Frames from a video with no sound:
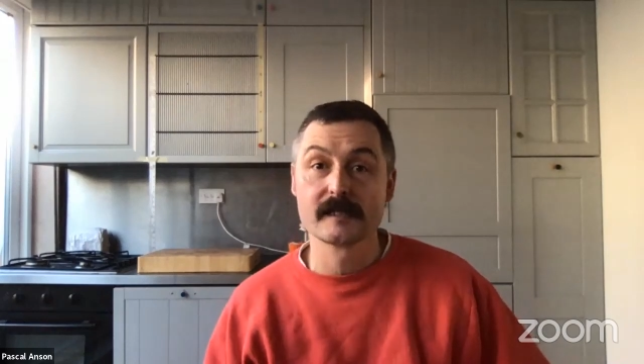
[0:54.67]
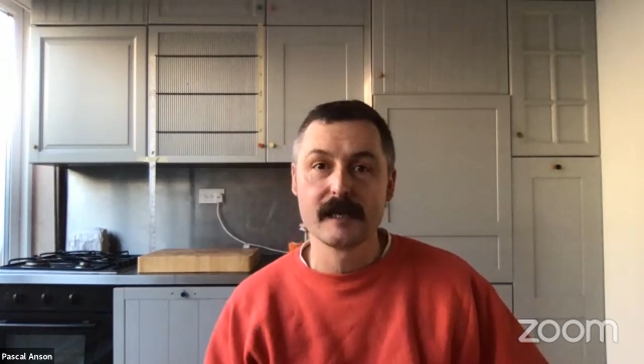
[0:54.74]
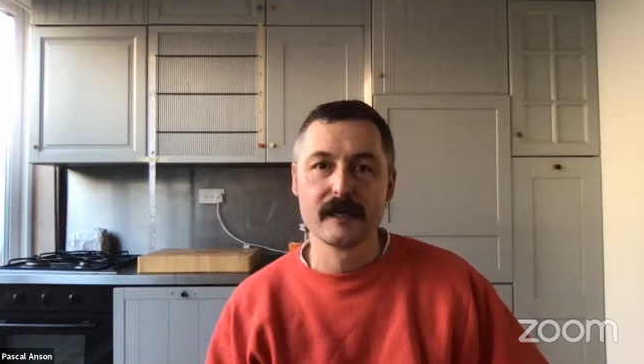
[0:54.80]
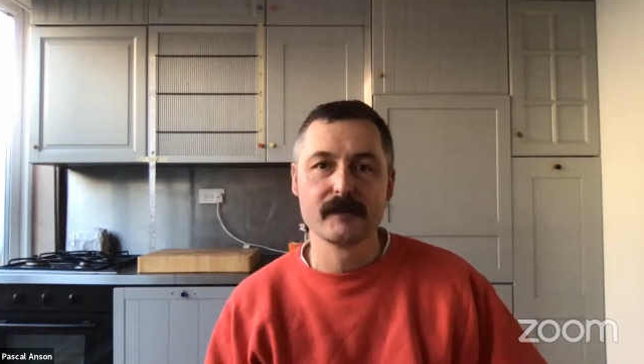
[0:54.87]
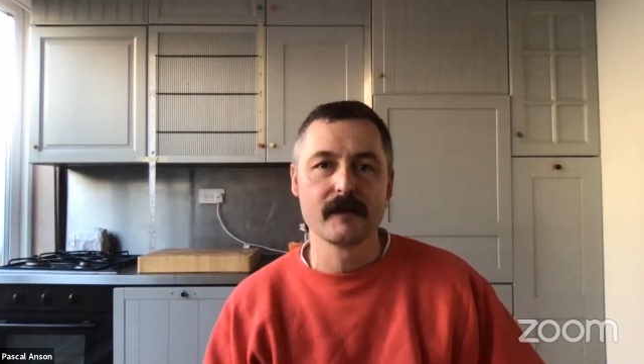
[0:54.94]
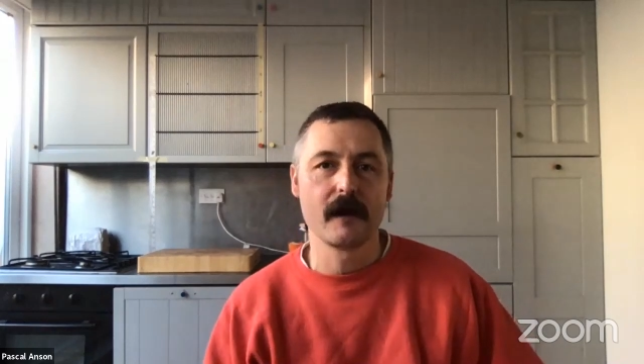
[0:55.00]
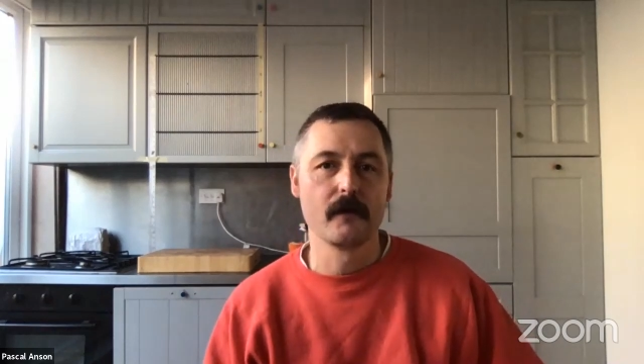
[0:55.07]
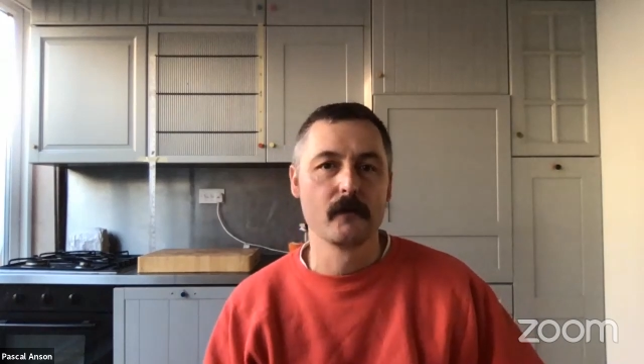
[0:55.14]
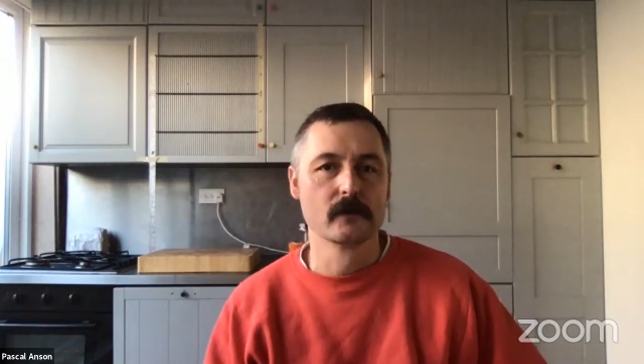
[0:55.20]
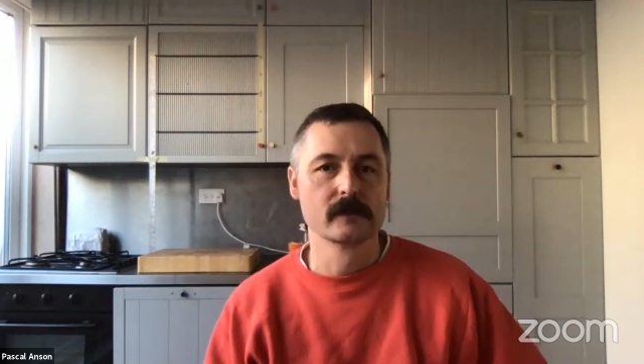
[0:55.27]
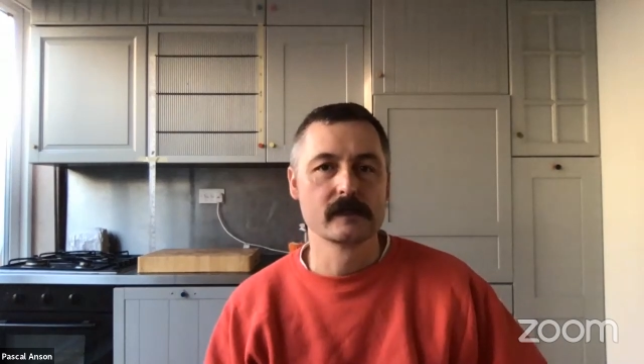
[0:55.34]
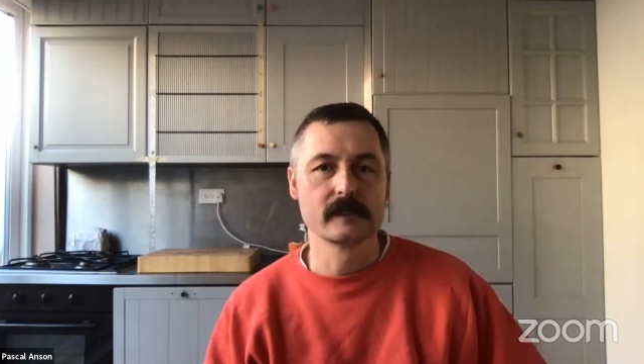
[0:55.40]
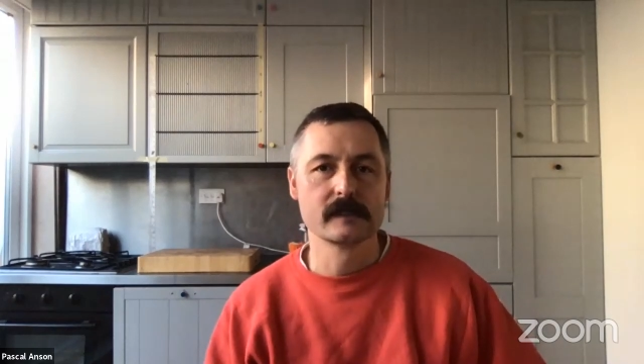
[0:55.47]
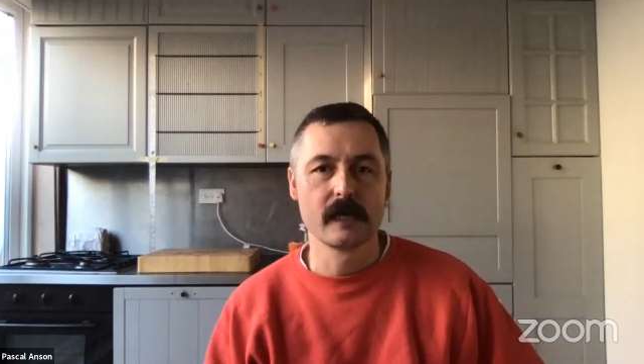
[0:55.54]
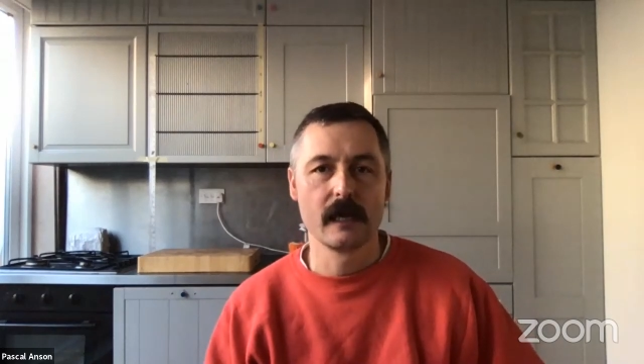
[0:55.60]
thing that I want
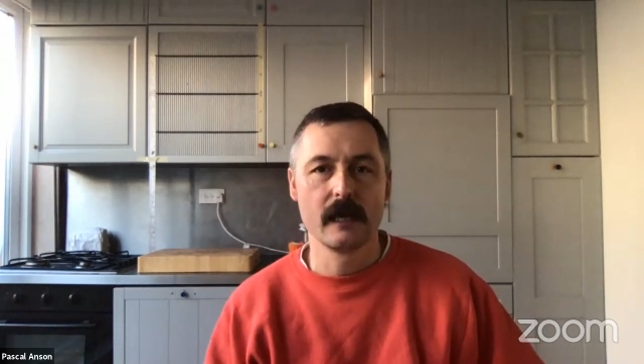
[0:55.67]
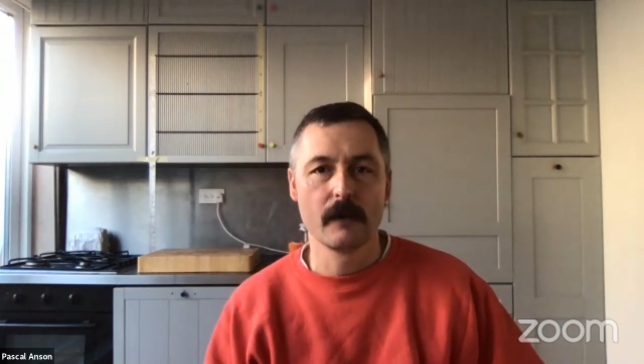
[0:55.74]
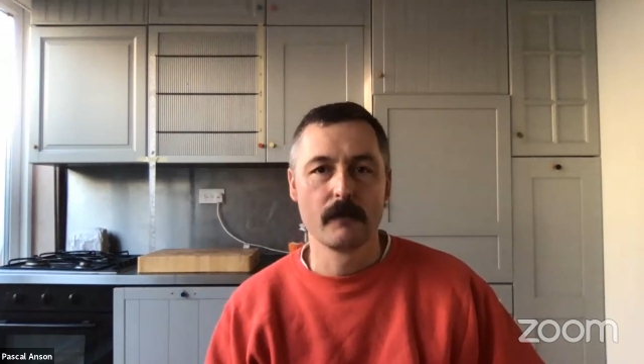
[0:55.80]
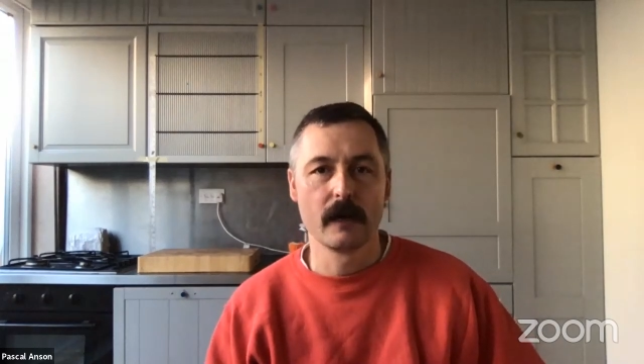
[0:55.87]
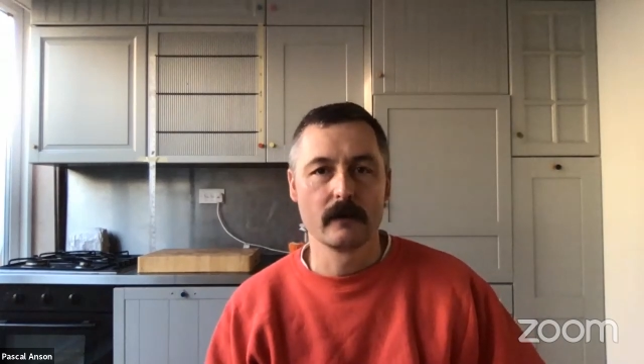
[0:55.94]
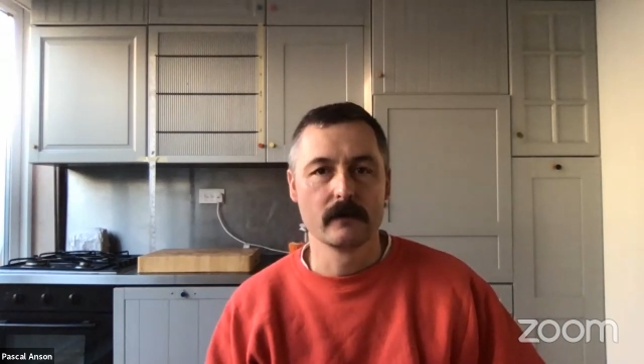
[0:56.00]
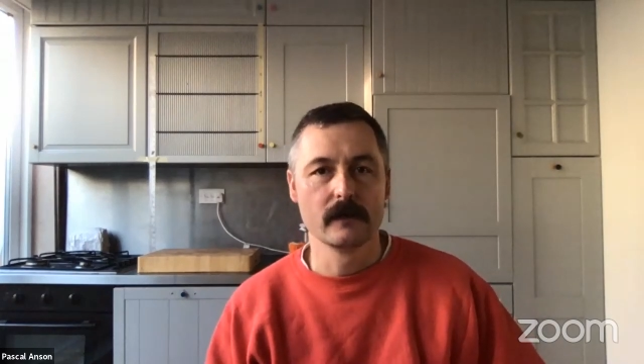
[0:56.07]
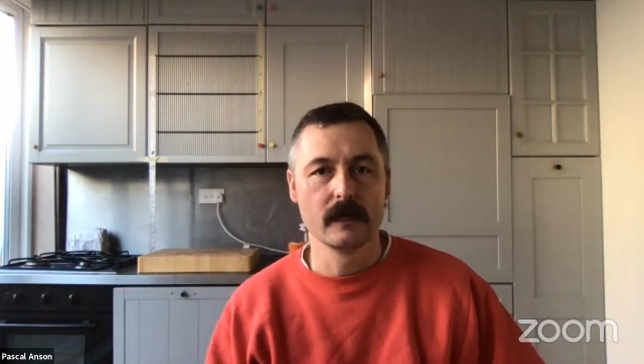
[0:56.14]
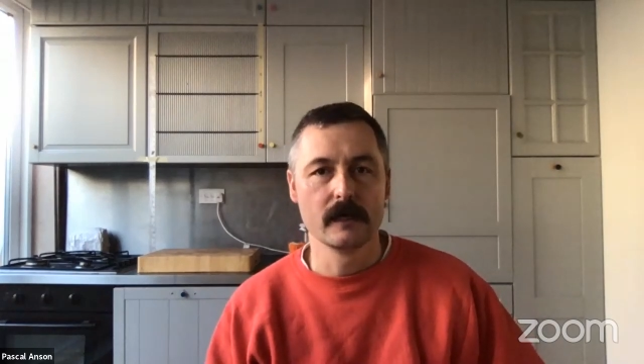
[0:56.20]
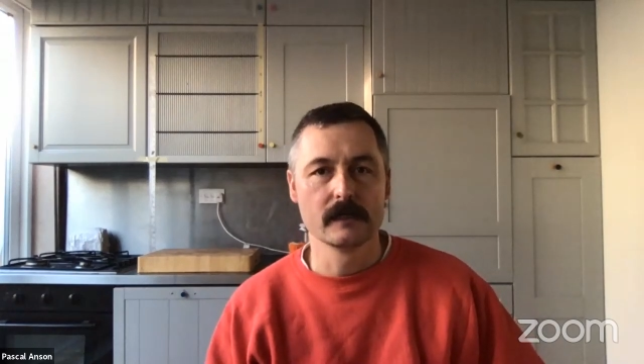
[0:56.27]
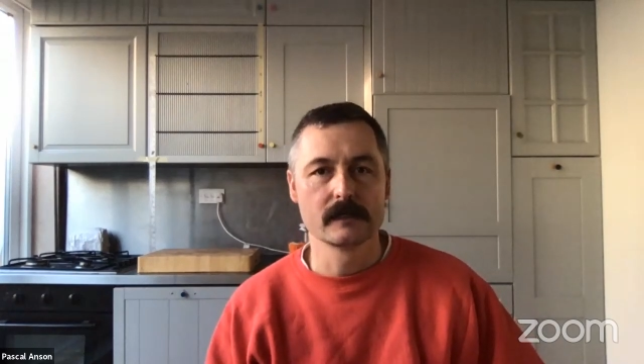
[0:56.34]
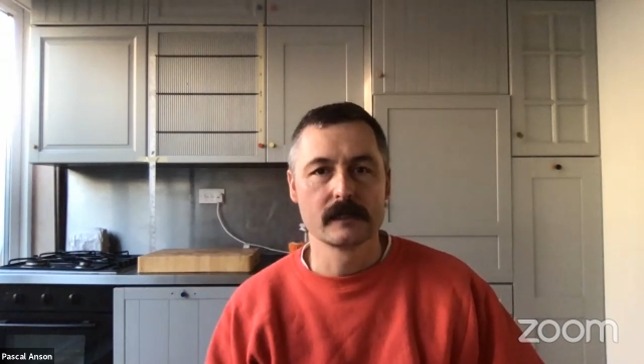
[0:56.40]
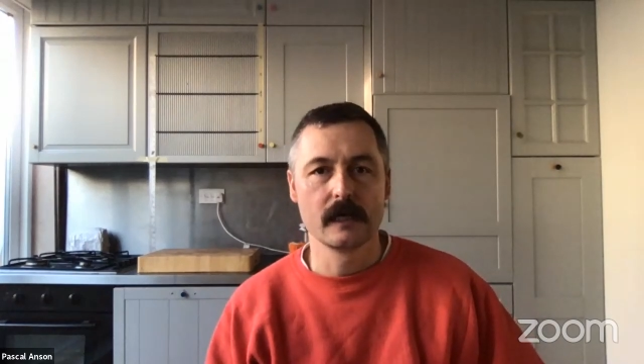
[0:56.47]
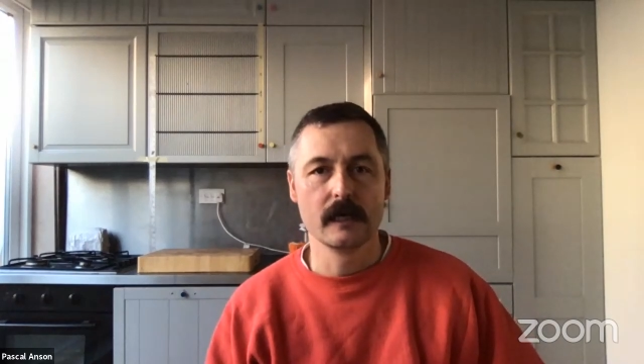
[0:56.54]
to say about this